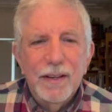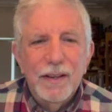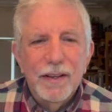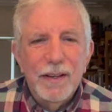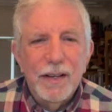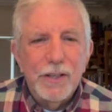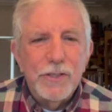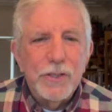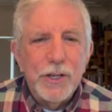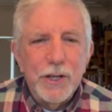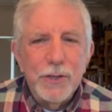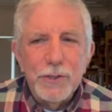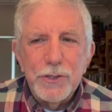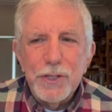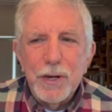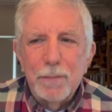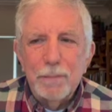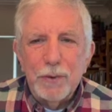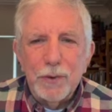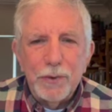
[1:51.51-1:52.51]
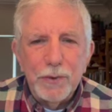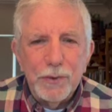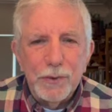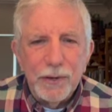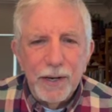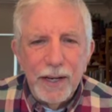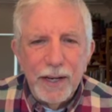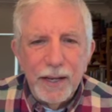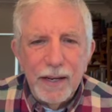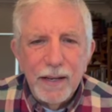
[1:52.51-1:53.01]
Excuse number
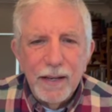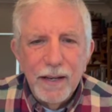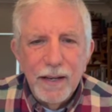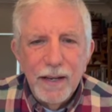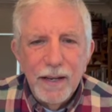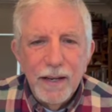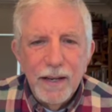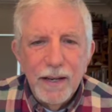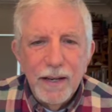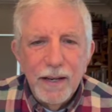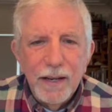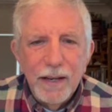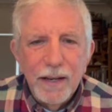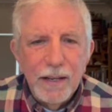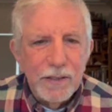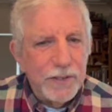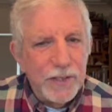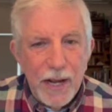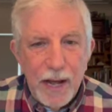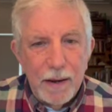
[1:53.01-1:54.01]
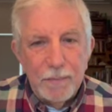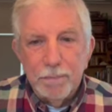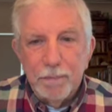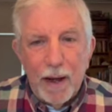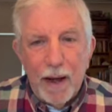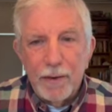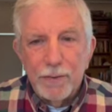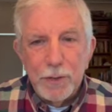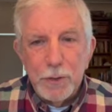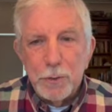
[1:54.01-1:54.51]
three, it's not
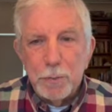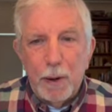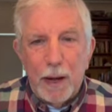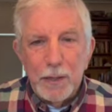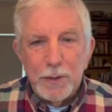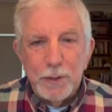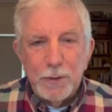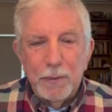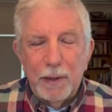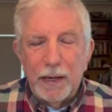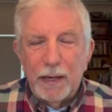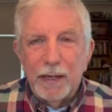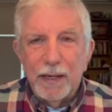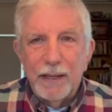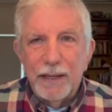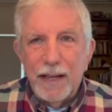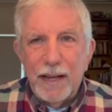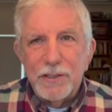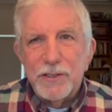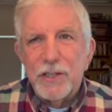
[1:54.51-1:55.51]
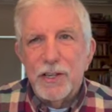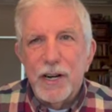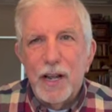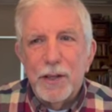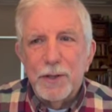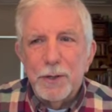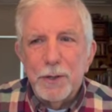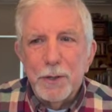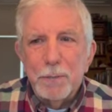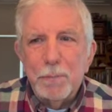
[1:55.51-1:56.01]
my responsibility, that's
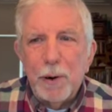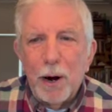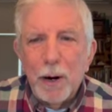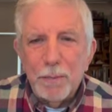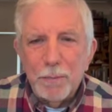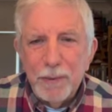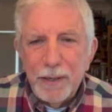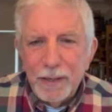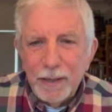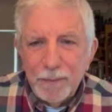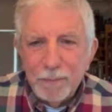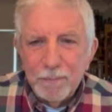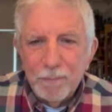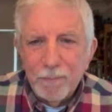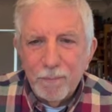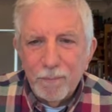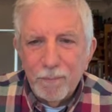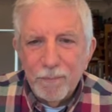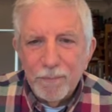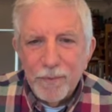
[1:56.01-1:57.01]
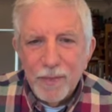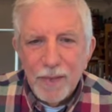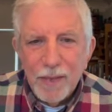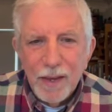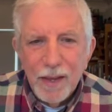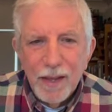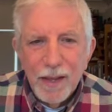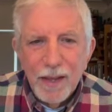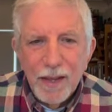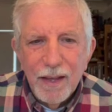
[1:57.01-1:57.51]
another department.
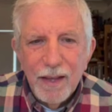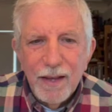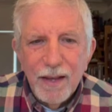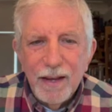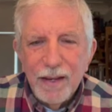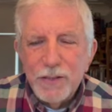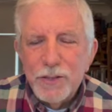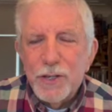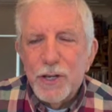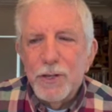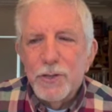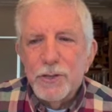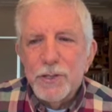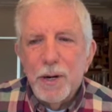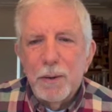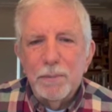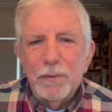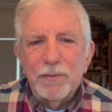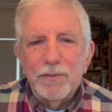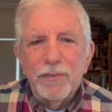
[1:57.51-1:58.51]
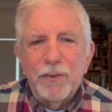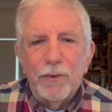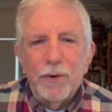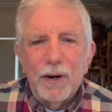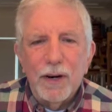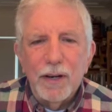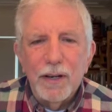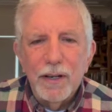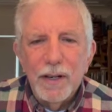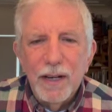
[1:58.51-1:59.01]
Excuse number
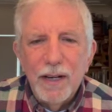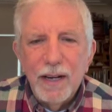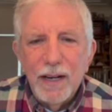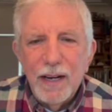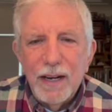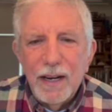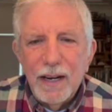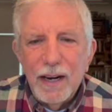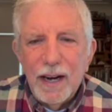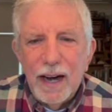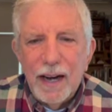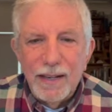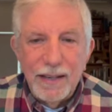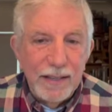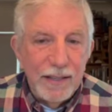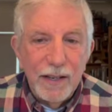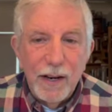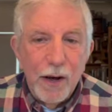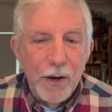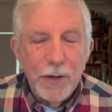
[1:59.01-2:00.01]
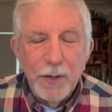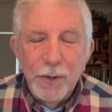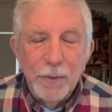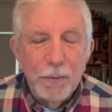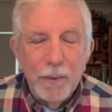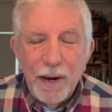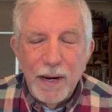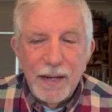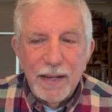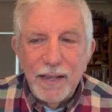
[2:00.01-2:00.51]
four, I didn't know you
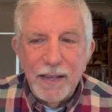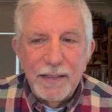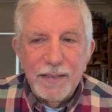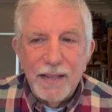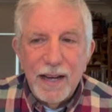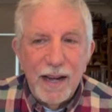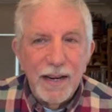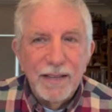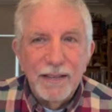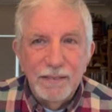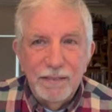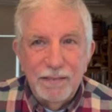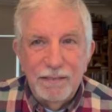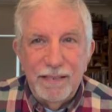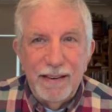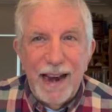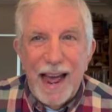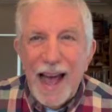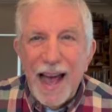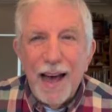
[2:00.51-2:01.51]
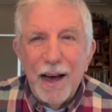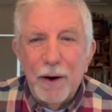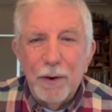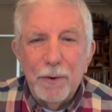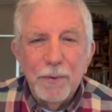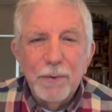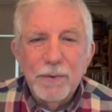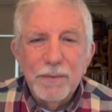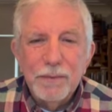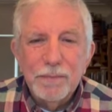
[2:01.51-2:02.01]
wanted it done
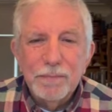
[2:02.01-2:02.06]
now.